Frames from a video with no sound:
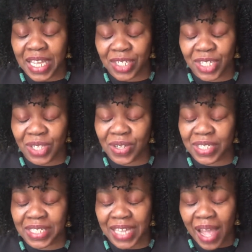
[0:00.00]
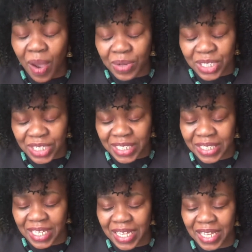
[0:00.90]
And she looks down and she's
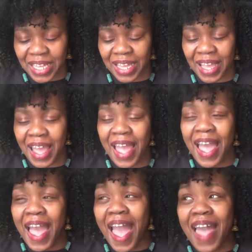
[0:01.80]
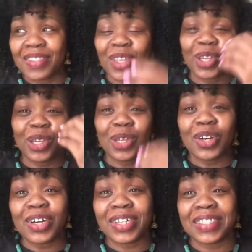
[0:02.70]
thinking, and the
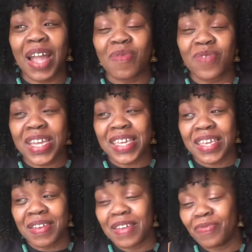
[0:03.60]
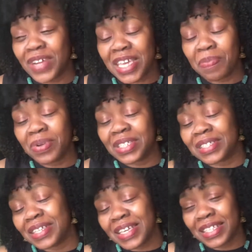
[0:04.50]
look that Ricky
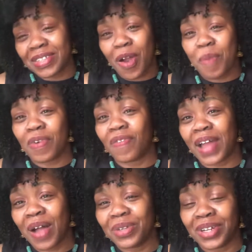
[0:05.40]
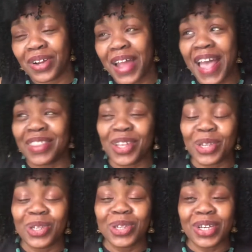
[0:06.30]
puts his arm around her, and the
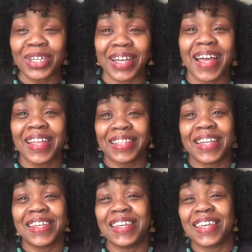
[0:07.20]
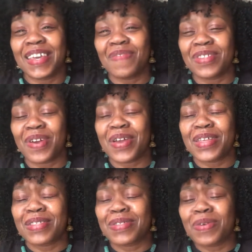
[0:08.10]
look that he gives her
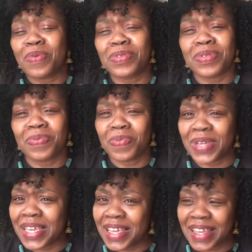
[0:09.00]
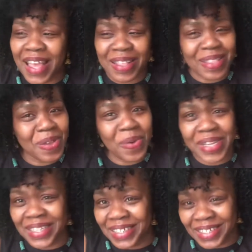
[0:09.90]
is so sweet and so
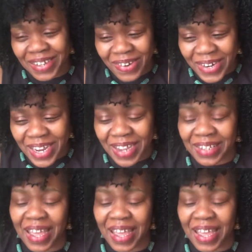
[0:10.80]
endearing.